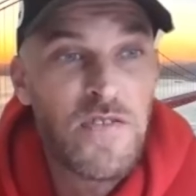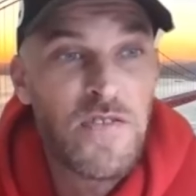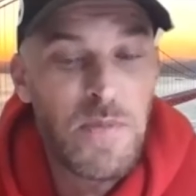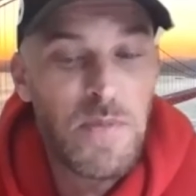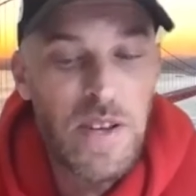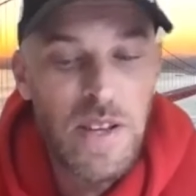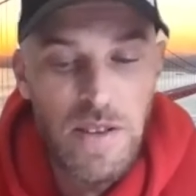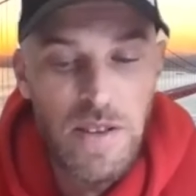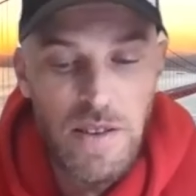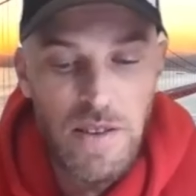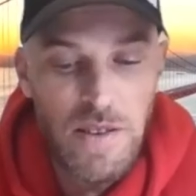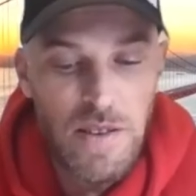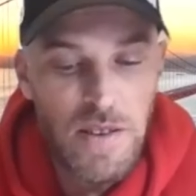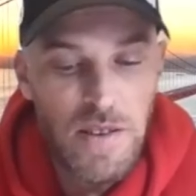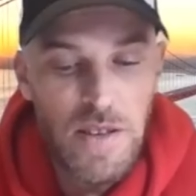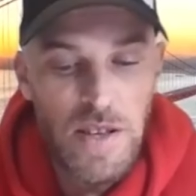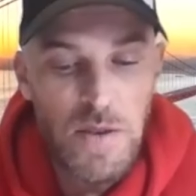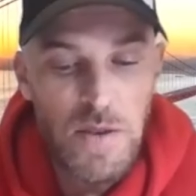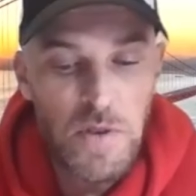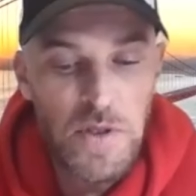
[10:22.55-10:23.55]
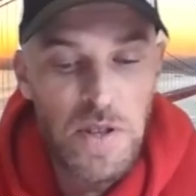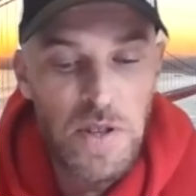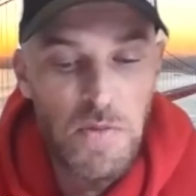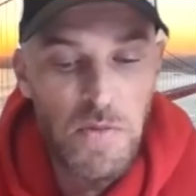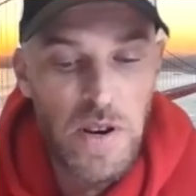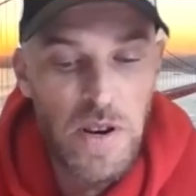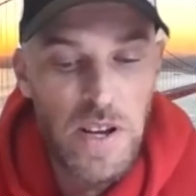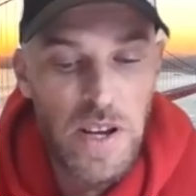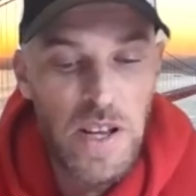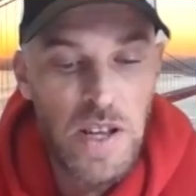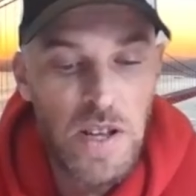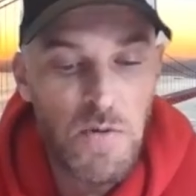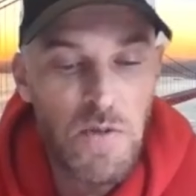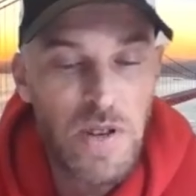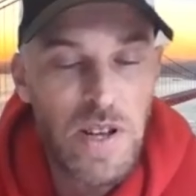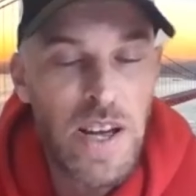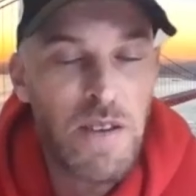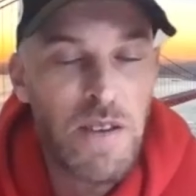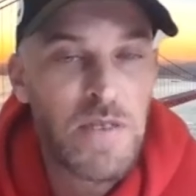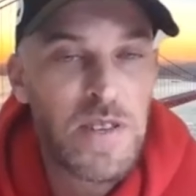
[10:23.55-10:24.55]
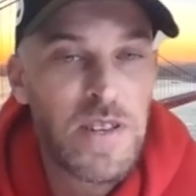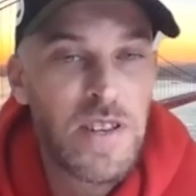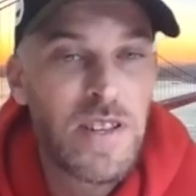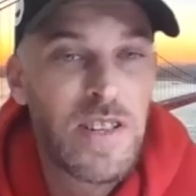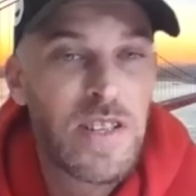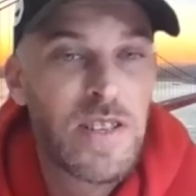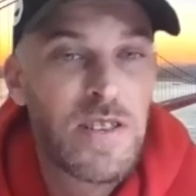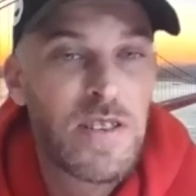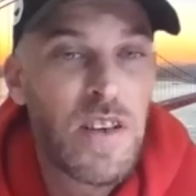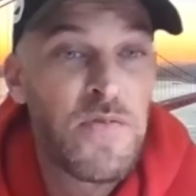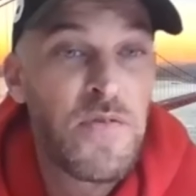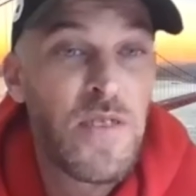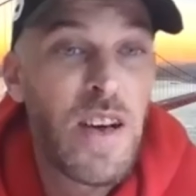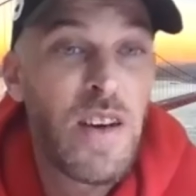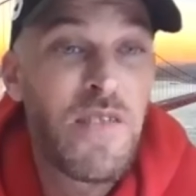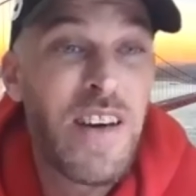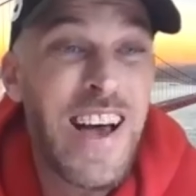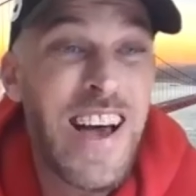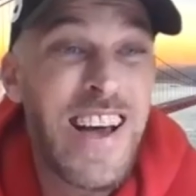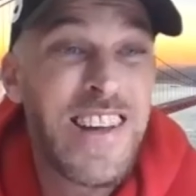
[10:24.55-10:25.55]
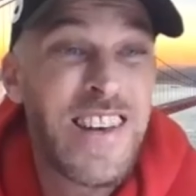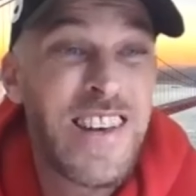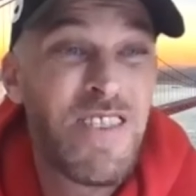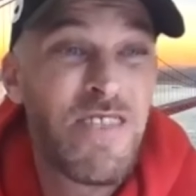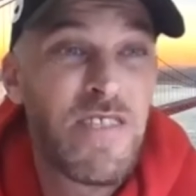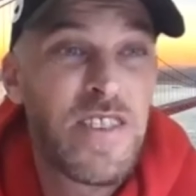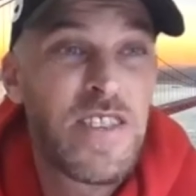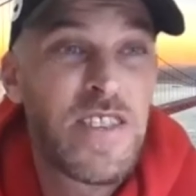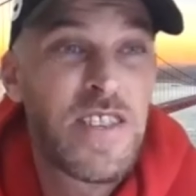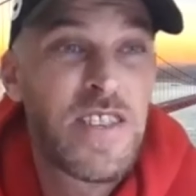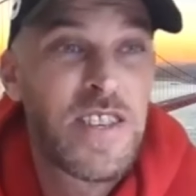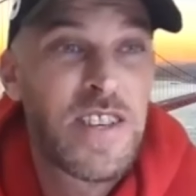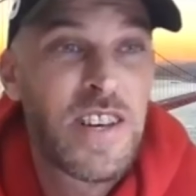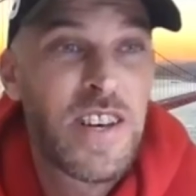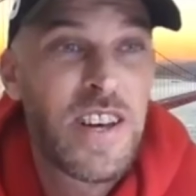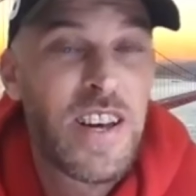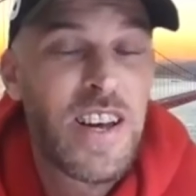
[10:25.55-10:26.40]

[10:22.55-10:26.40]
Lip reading: I mean, you put the work in, you will get results if you have adherence